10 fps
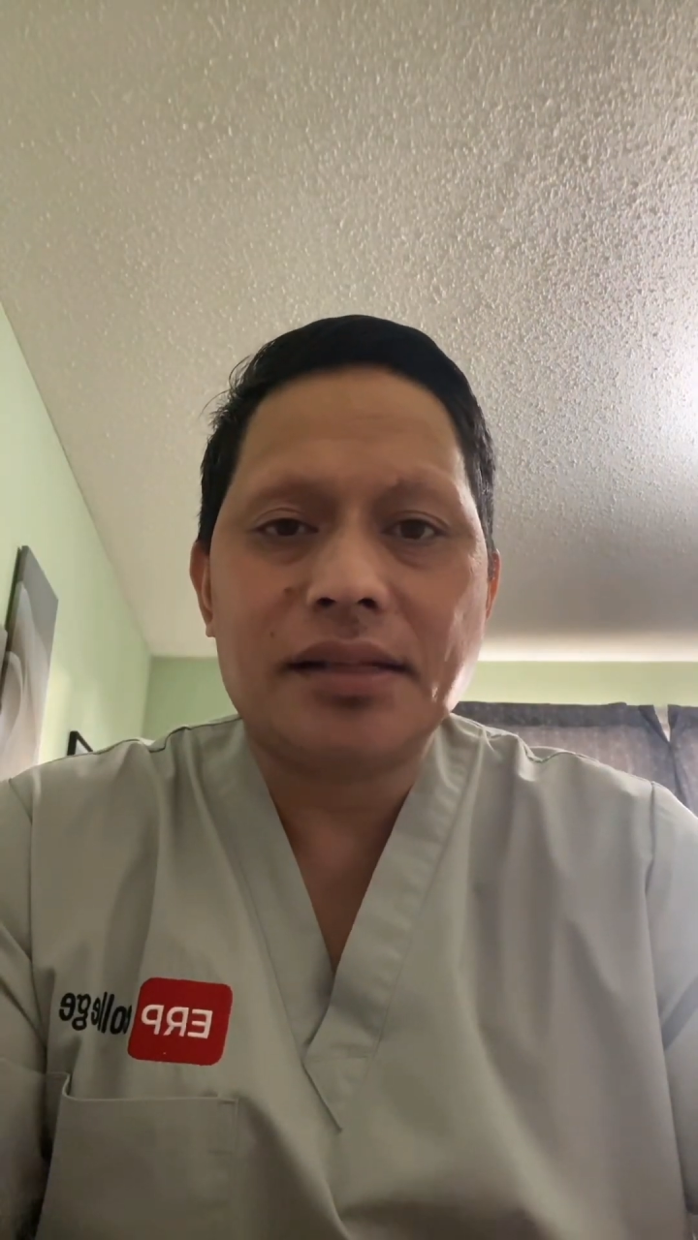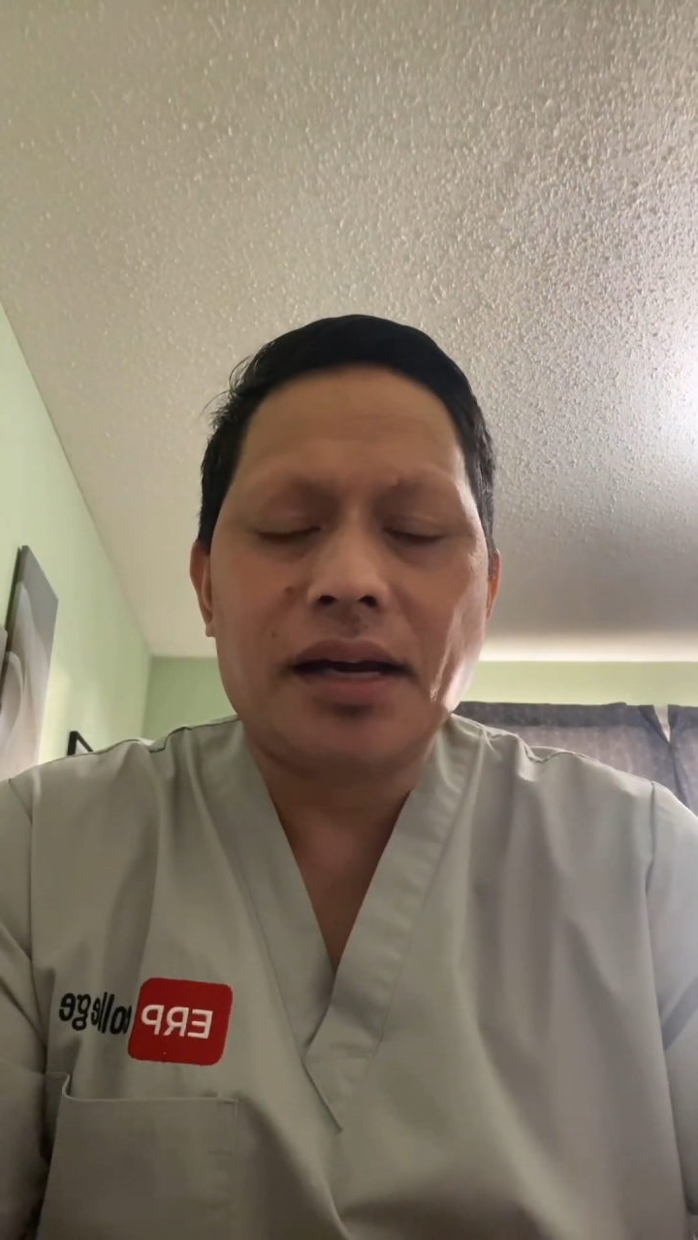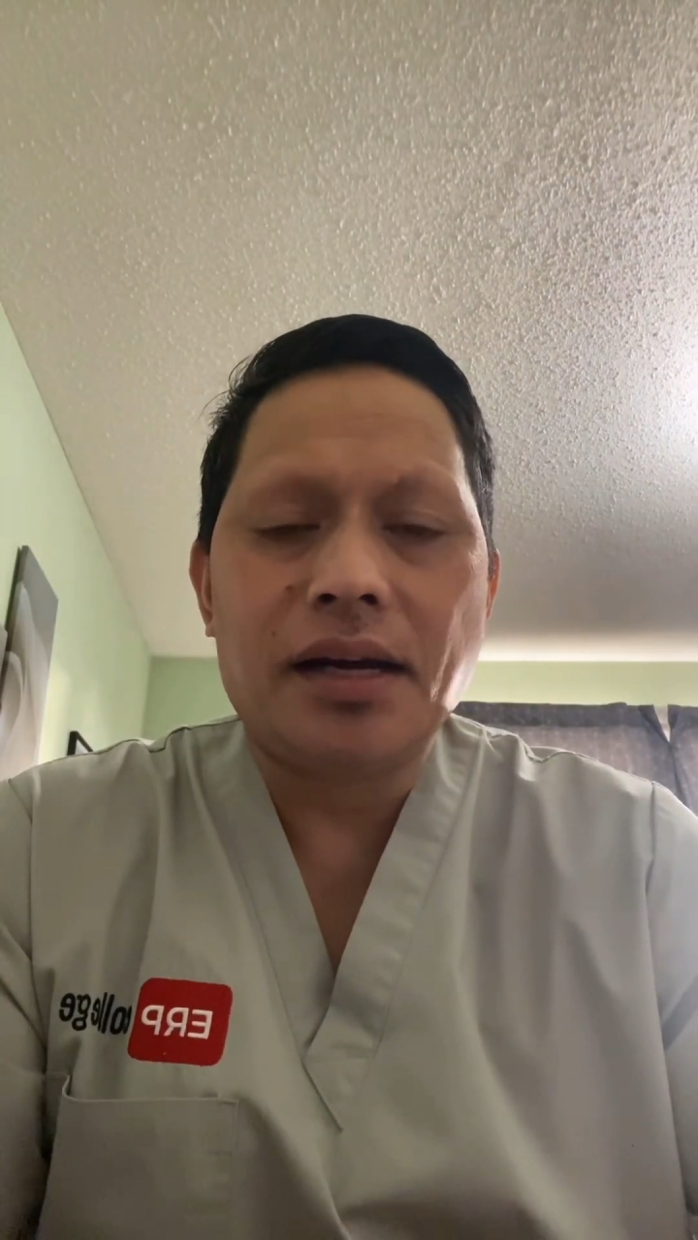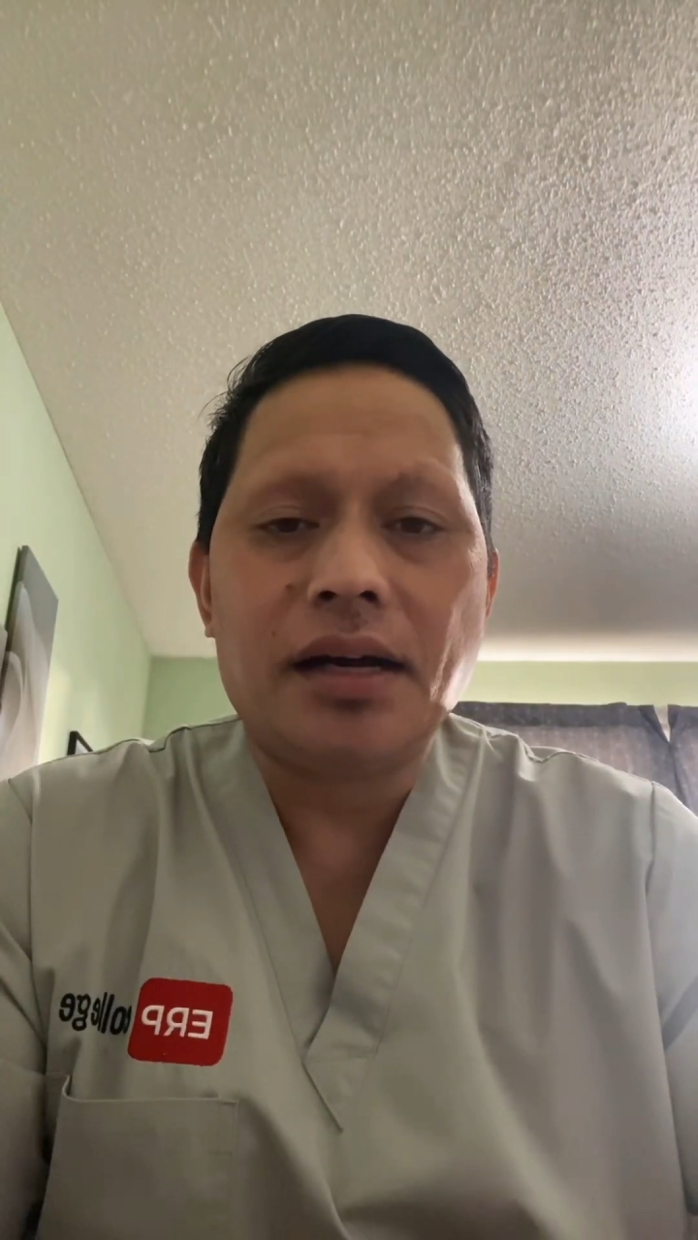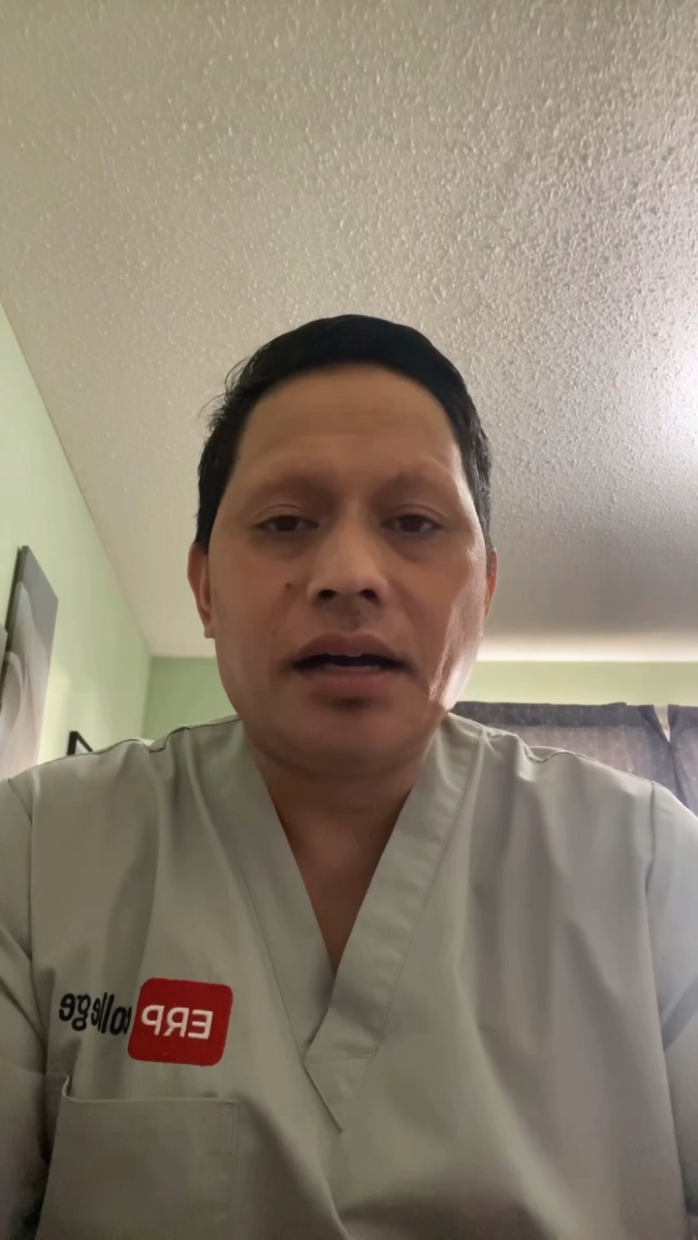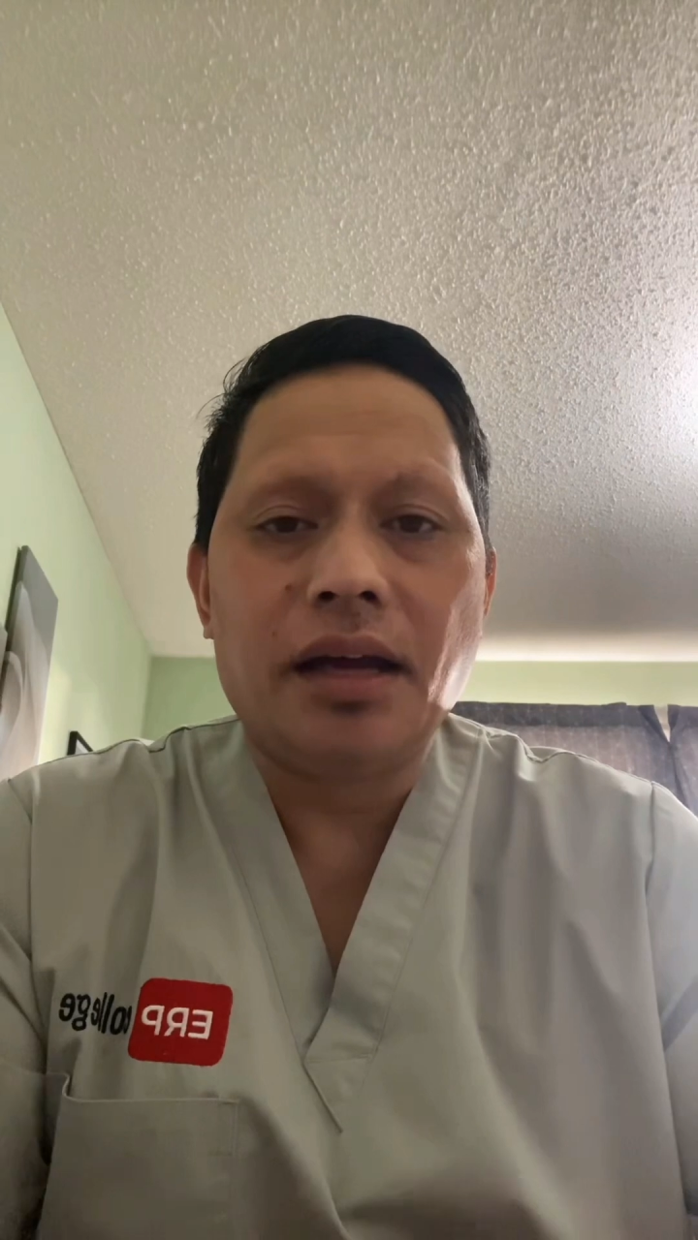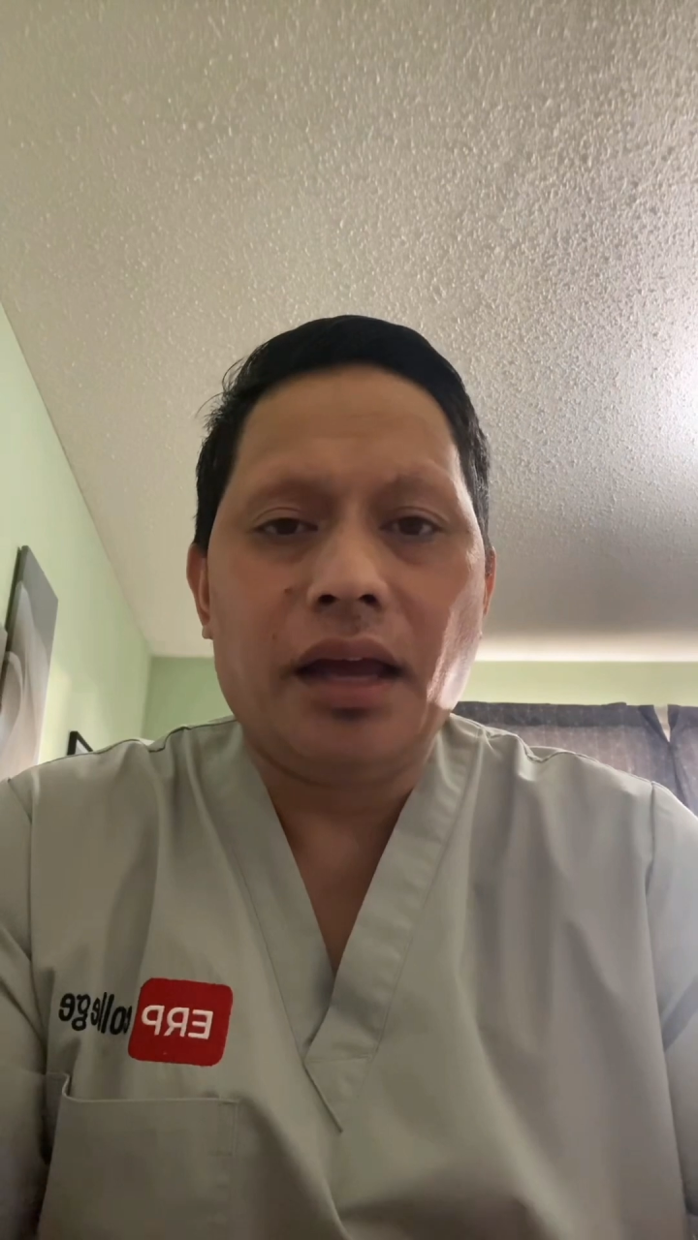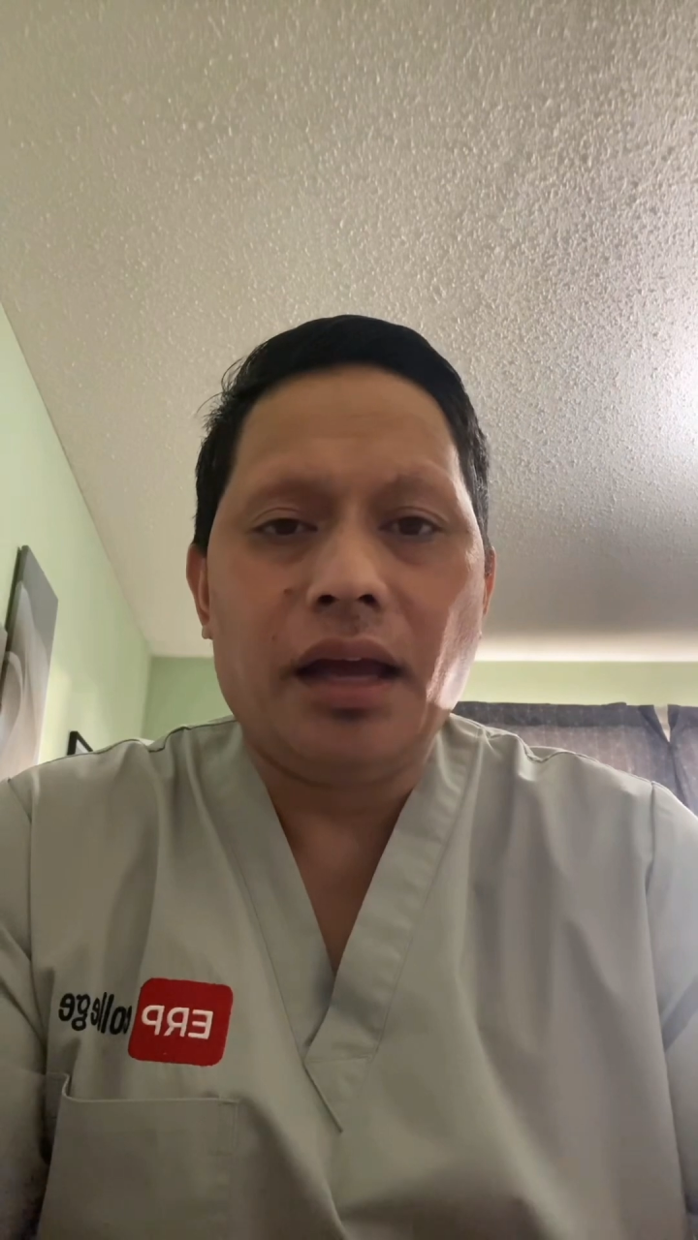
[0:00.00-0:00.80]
AROM,